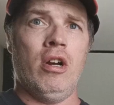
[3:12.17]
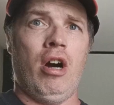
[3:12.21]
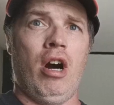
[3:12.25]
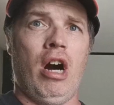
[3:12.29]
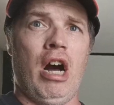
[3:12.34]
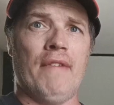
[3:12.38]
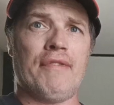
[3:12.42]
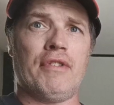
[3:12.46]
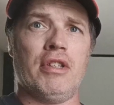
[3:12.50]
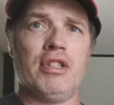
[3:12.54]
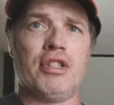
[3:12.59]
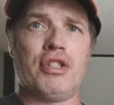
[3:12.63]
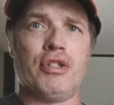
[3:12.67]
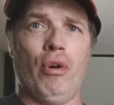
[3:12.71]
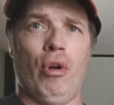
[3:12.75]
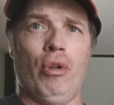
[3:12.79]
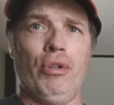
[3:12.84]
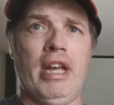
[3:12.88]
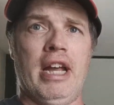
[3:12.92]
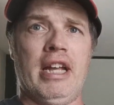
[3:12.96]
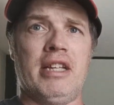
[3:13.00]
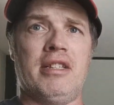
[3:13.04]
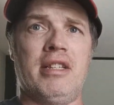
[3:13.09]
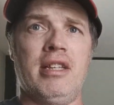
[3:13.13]
often
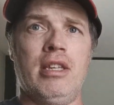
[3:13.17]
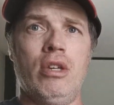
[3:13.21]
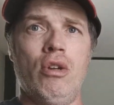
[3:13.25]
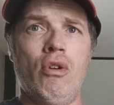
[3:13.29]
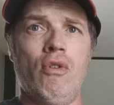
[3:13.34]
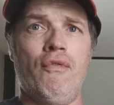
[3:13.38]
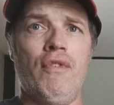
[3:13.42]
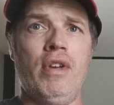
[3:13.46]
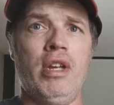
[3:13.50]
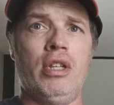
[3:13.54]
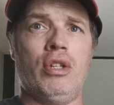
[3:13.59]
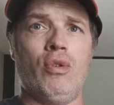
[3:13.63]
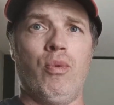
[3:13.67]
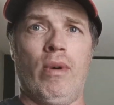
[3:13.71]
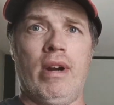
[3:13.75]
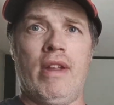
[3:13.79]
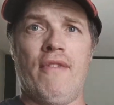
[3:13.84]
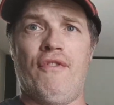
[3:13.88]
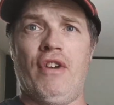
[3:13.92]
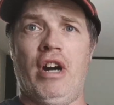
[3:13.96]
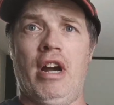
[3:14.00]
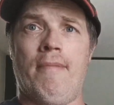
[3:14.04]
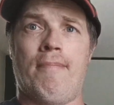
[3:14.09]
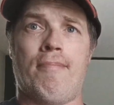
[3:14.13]
sold as the
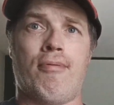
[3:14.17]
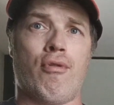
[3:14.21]
uv25